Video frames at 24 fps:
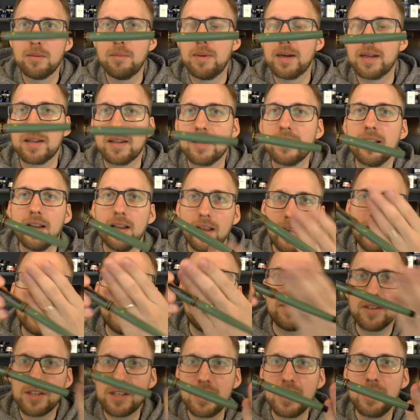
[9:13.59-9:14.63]
But
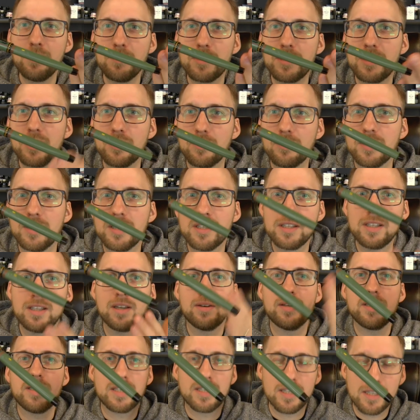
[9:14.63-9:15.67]
in the same series,
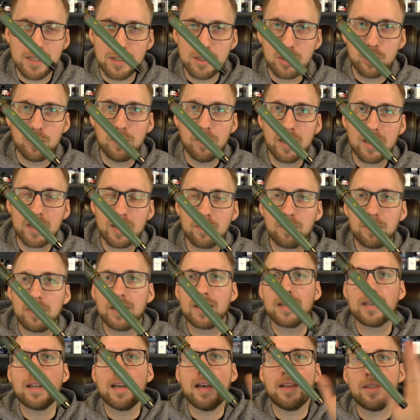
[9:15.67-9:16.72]
there is a Chewbacca
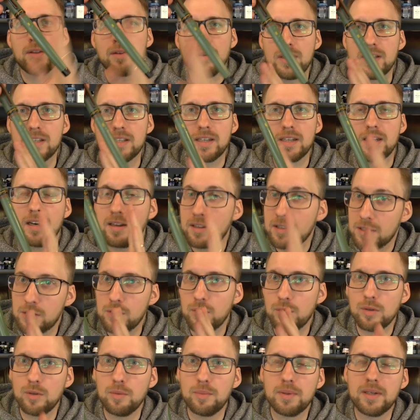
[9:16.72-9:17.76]
pen and there is a Han
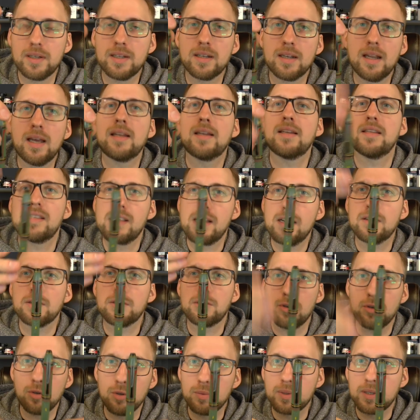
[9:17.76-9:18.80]
Solo pen, and it's Han
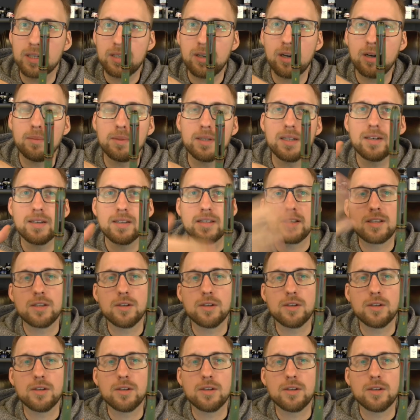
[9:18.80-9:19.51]
Solo in carbonite.